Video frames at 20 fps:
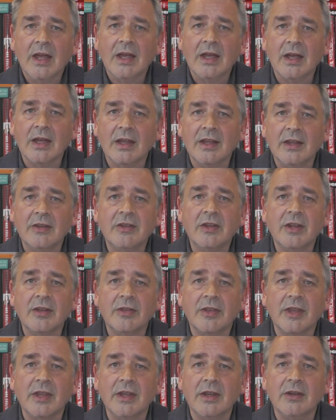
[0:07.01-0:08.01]
Is
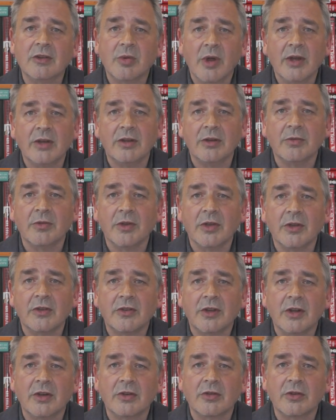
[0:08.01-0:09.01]
it the 21st
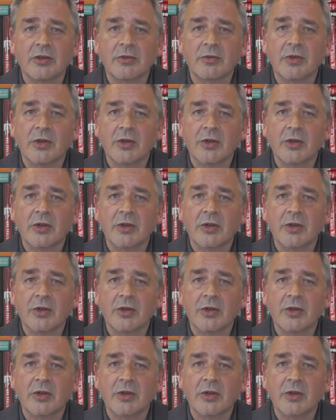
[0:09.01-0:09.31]
century's